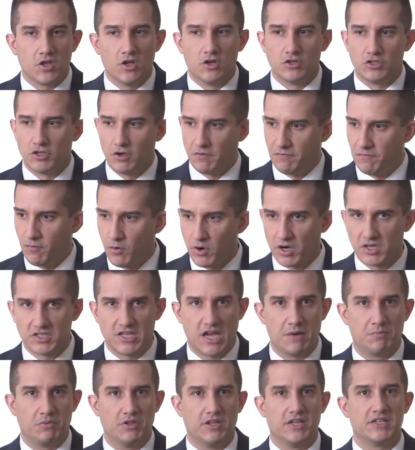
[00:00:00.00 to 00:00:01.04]
So for
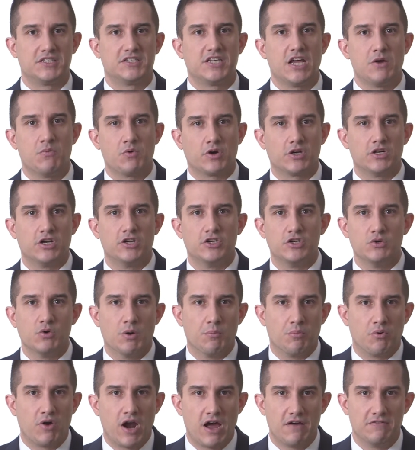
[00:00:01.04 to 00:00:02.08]
example, let's say we're going to do a
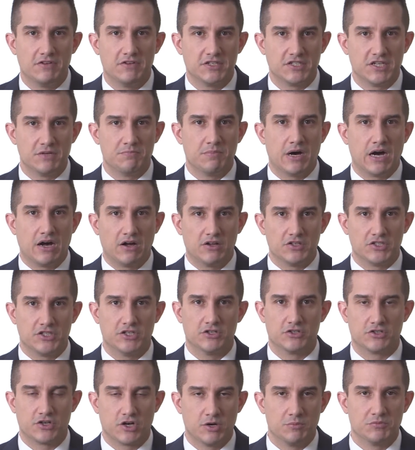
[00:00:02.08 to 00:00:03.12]
privacy policy or
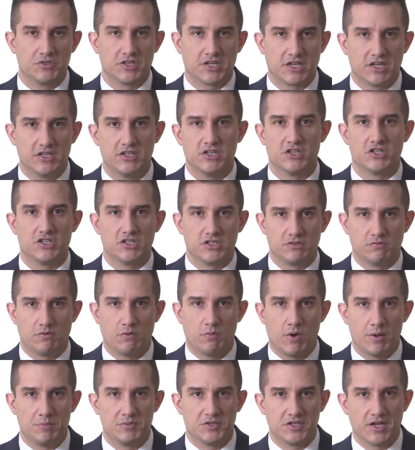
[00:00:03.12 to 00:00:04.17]
terms and conditions of a
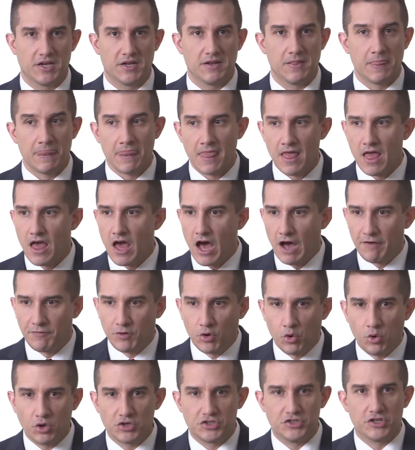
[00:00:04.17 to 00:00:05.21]
website. Of
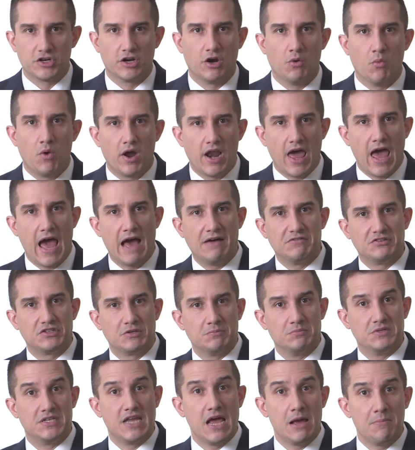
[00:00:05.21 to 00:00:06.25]
course, you're going to want to have
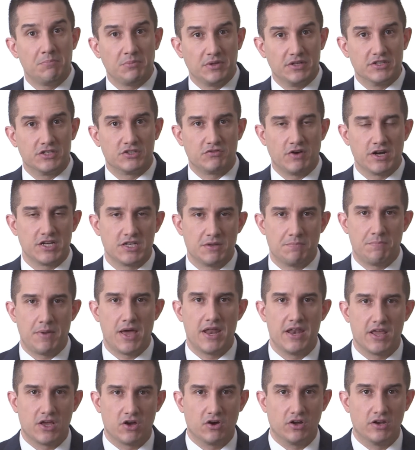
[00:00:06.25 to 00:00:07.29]
some templates, right,
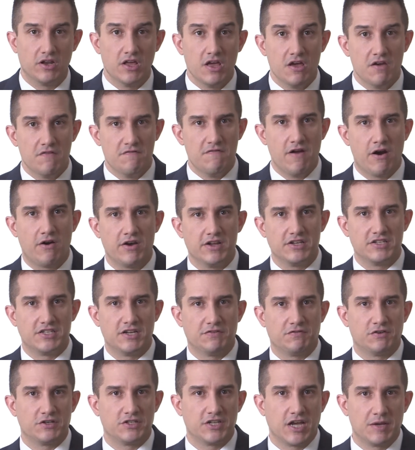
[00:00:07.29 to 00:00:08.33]
depending on various
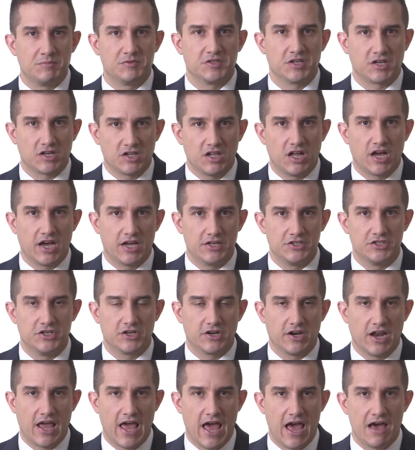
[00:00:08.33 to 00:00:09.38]
different types of clients you're
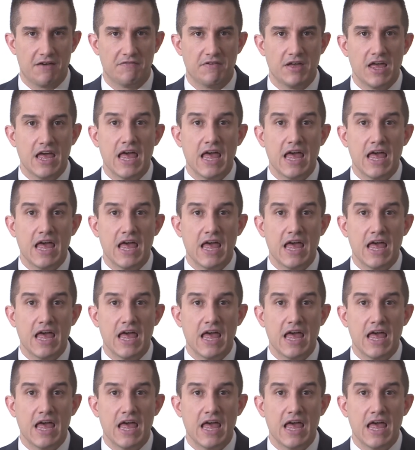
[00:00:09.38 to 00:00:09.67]
going to have.